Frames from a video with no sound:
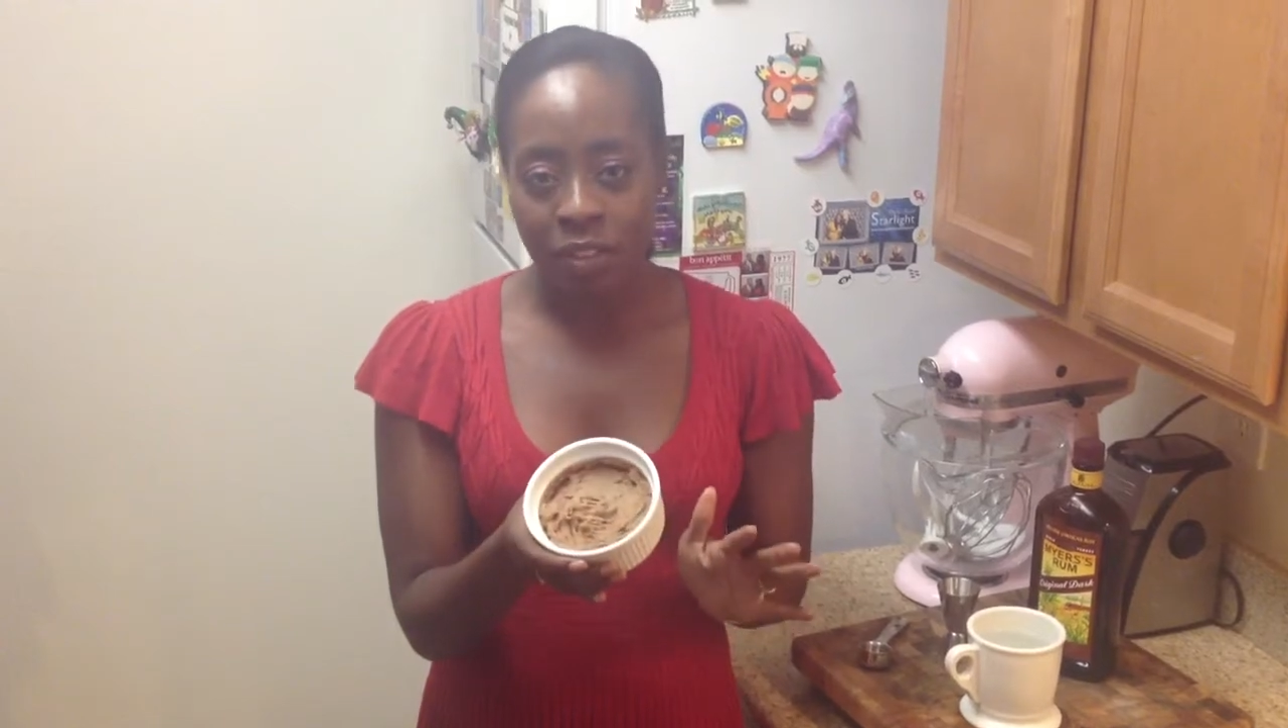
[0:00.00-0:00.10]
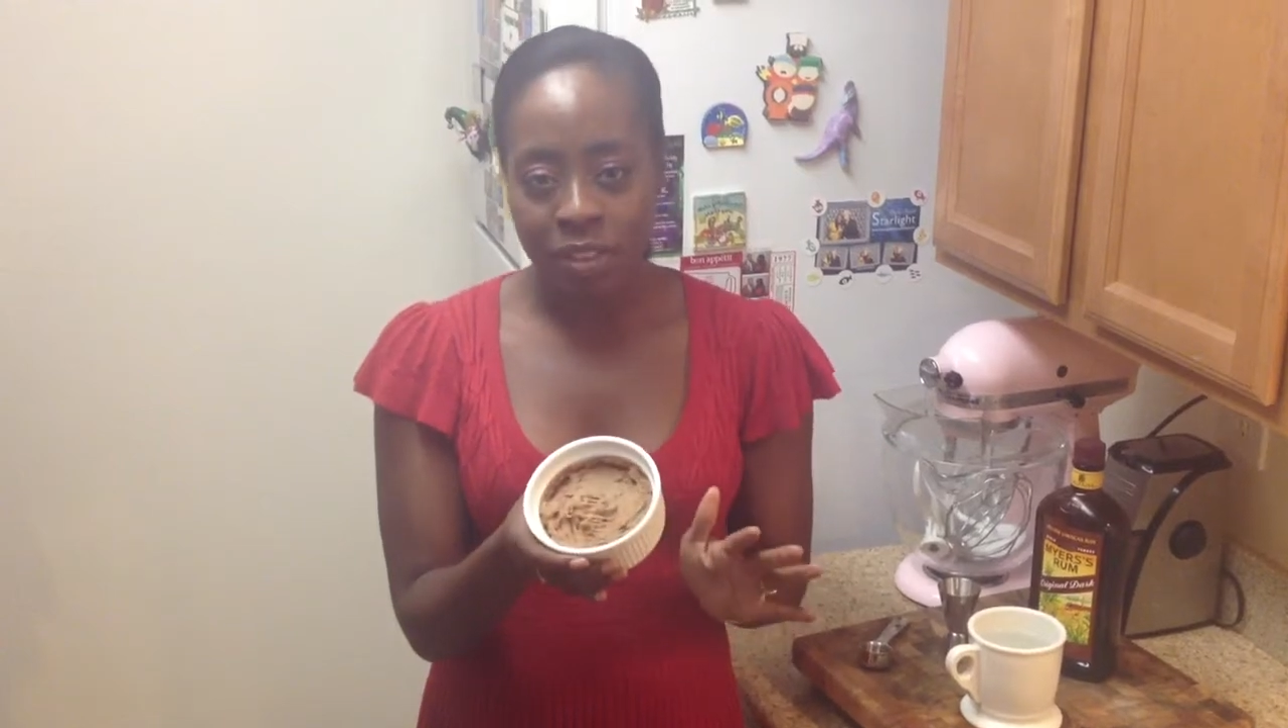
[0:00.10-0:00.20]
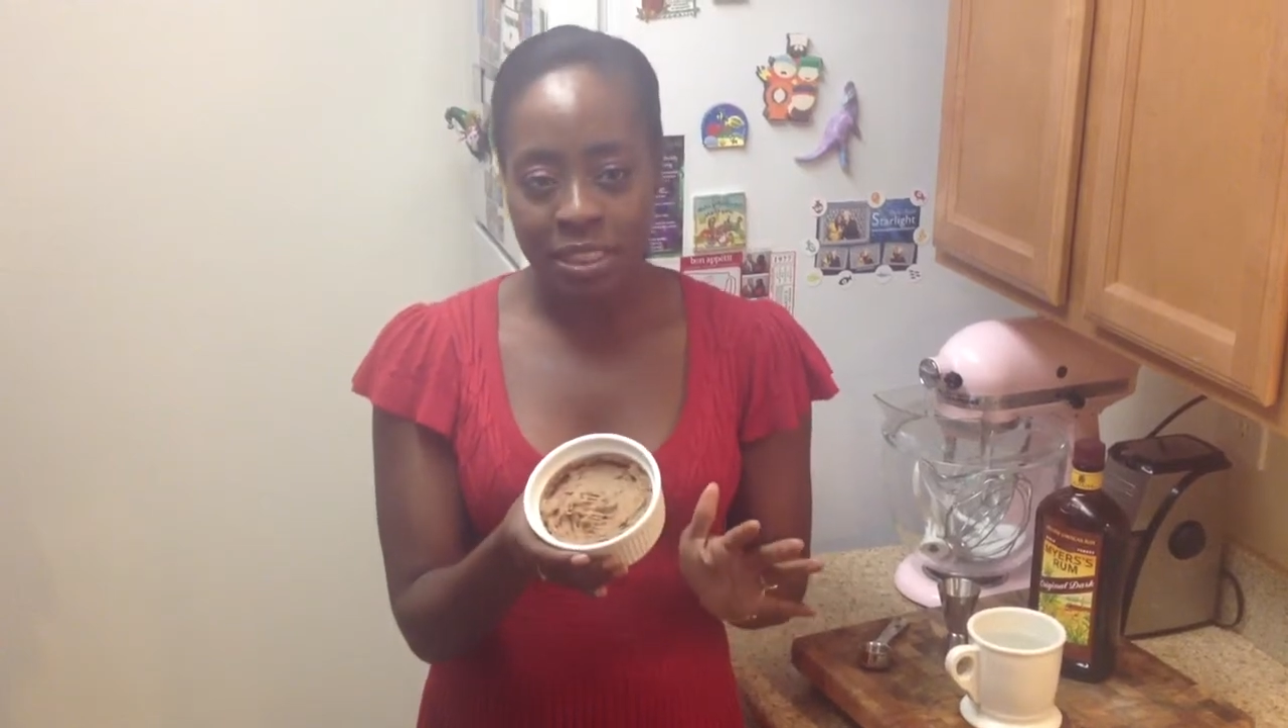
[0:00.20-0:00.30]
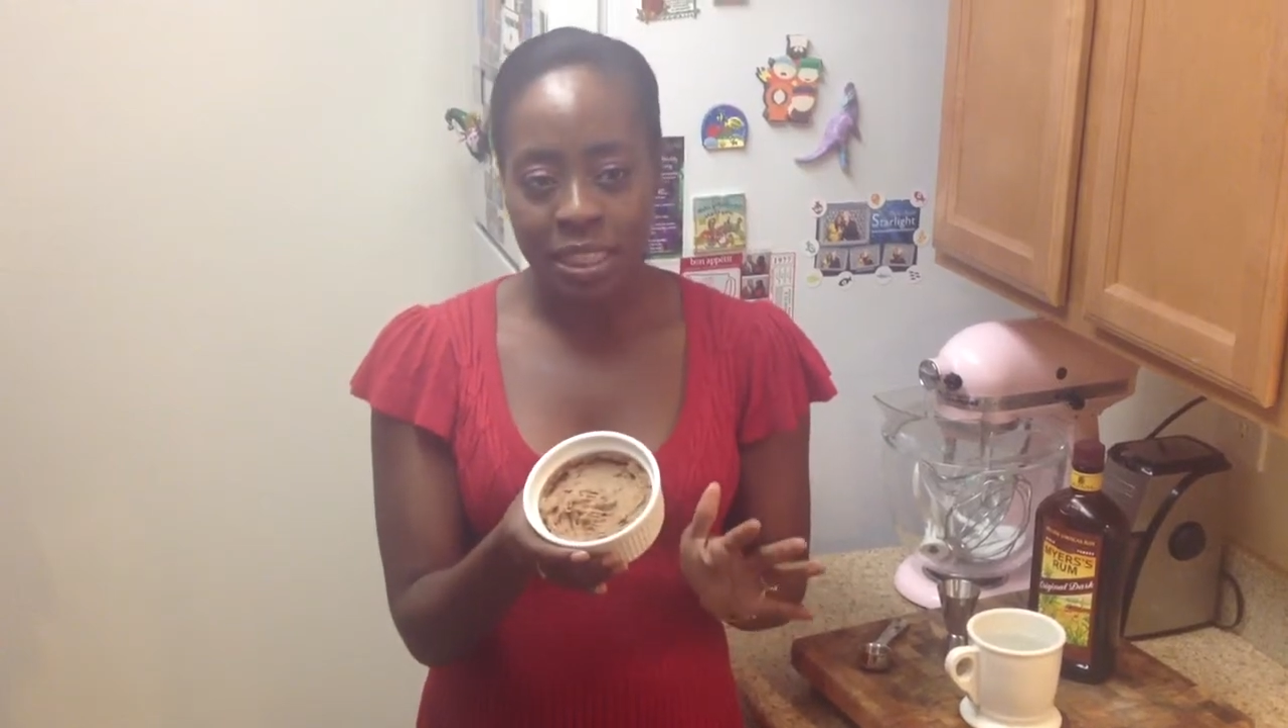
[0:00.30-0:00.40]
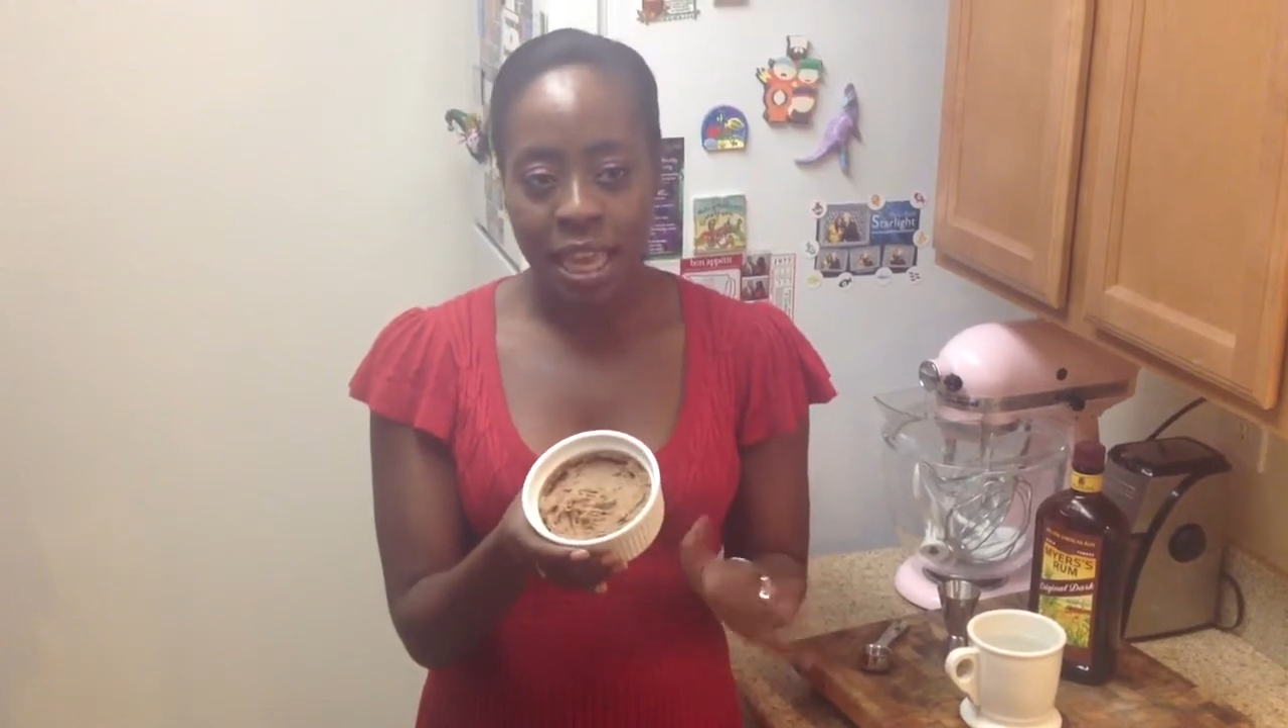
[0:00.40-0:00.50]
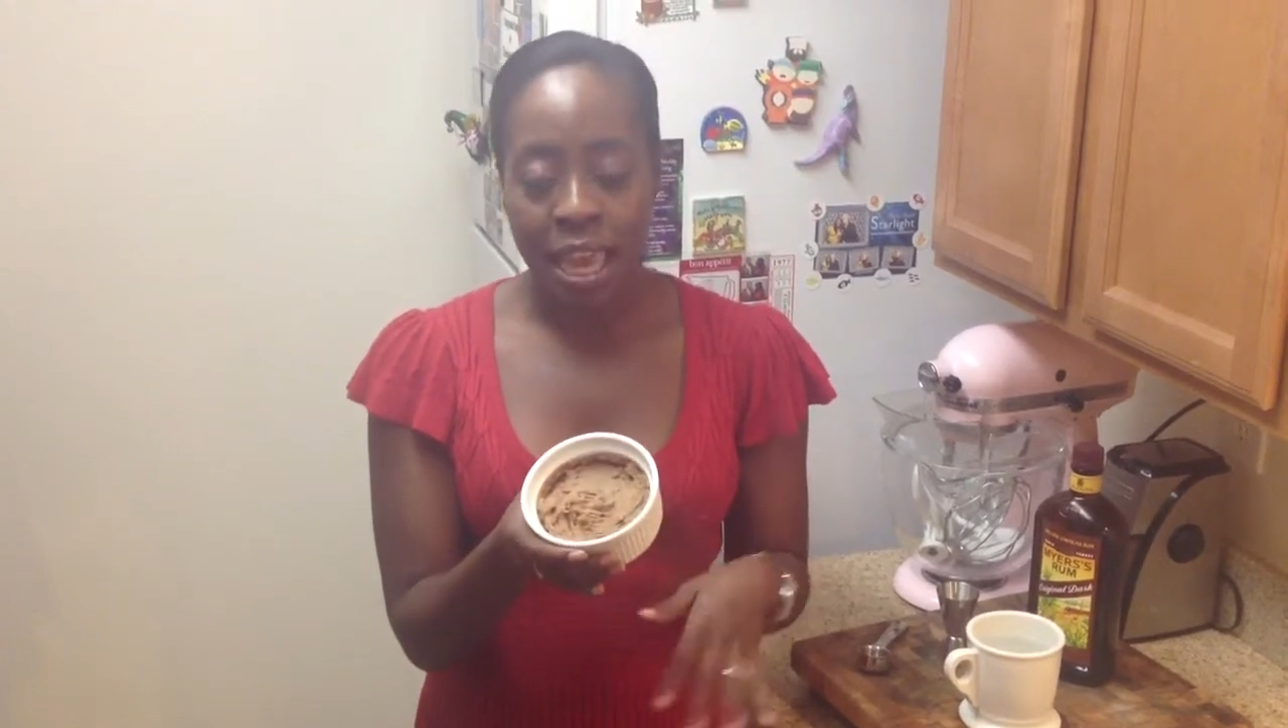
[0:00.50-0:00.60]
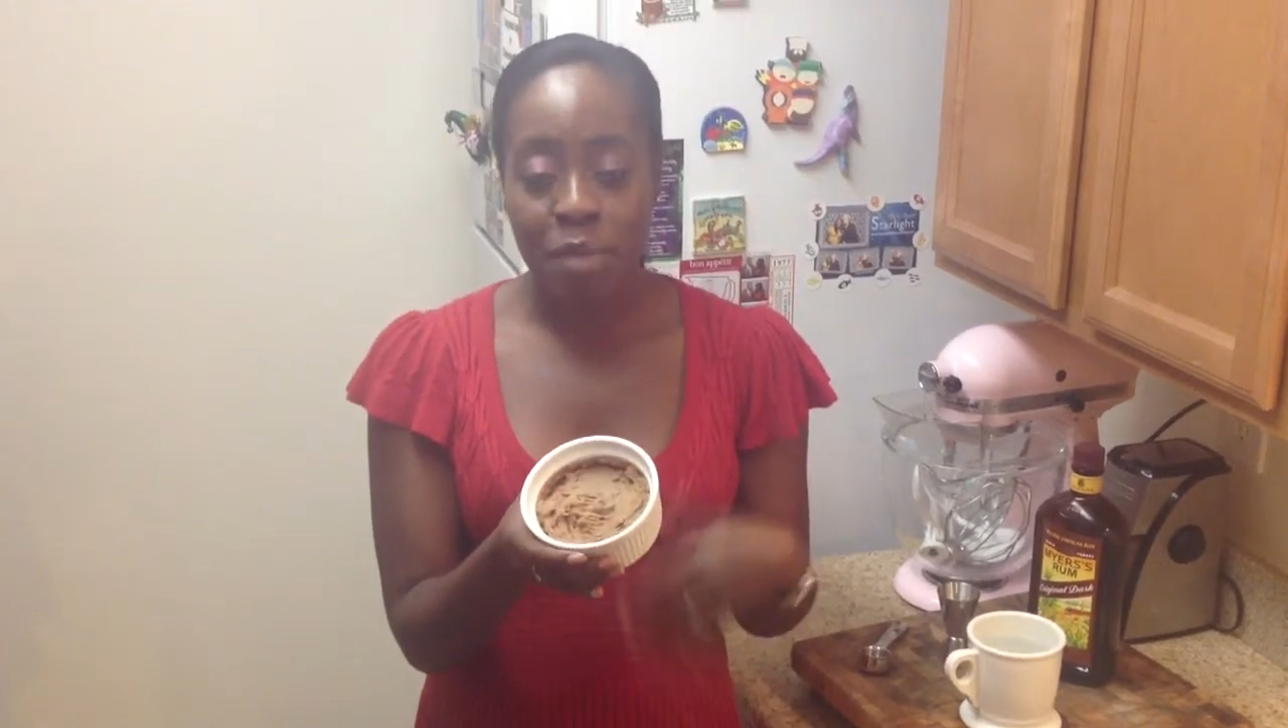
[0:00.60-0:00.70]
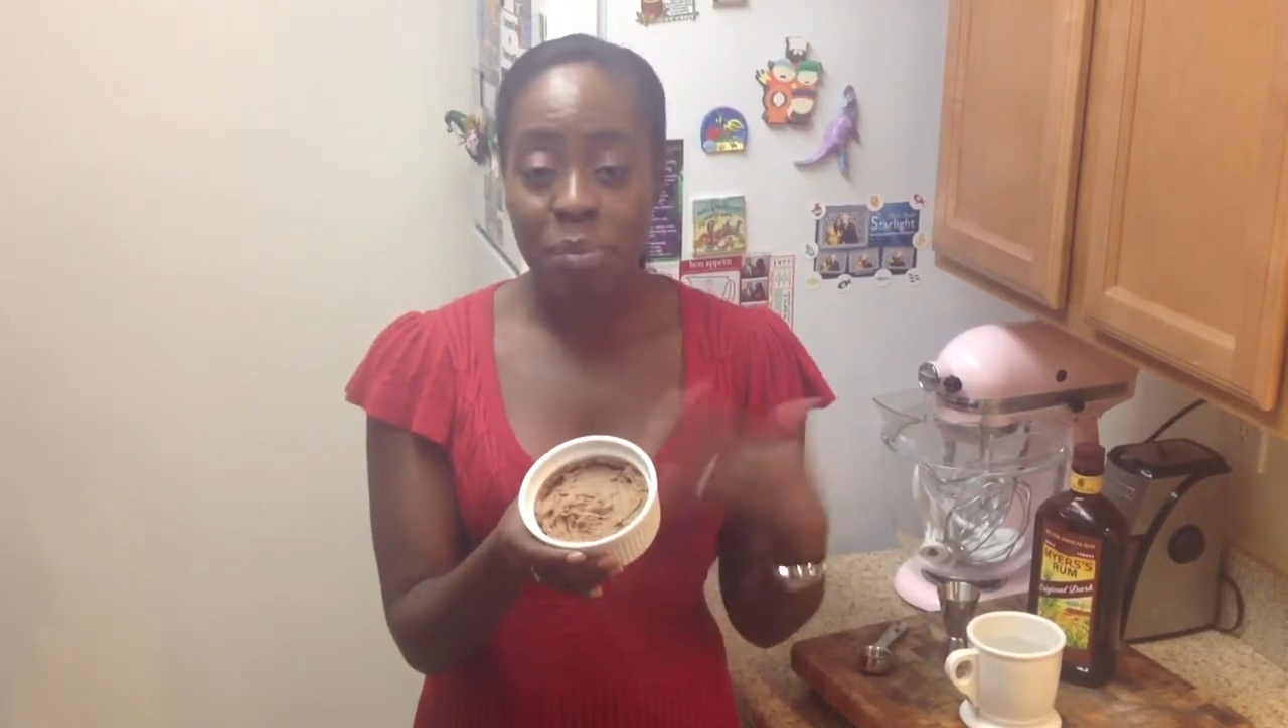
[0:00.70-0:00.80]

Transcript: this tonight,